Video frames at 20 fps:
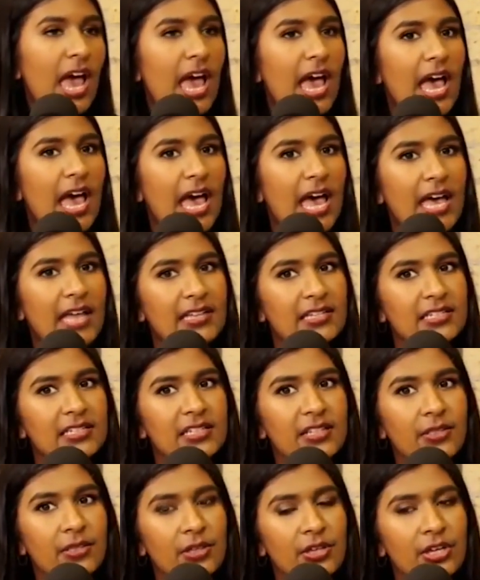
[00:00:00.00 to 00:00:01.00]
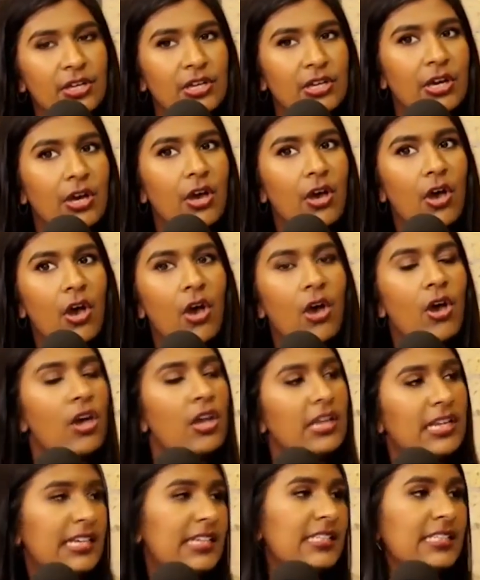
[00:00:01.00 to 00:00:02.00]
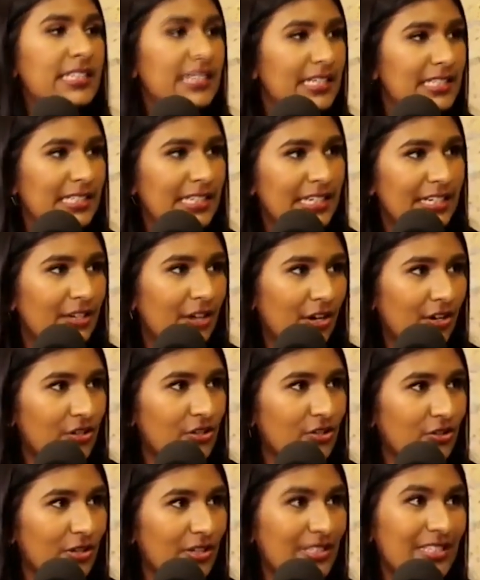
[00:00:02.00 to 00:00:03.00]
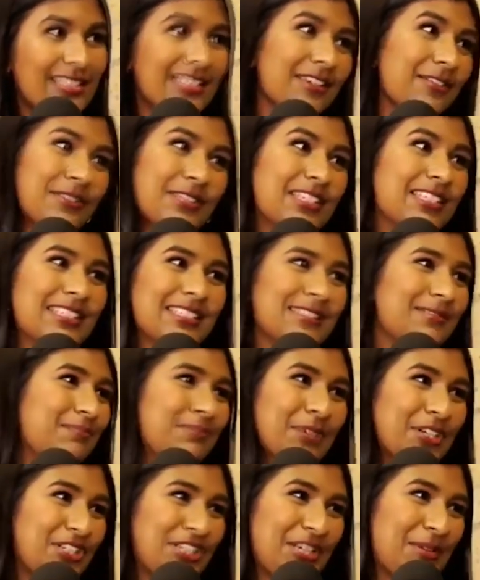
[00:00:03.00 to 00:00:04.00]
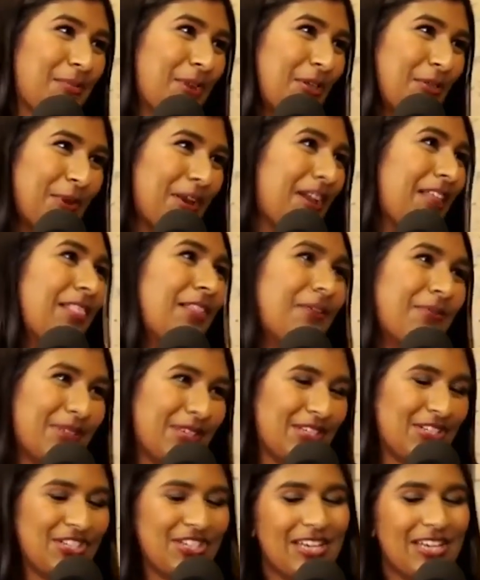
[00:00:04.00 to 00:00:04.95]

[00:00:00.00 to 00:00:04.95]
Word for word: and the early 1600s. This is my shit, by the way. I love this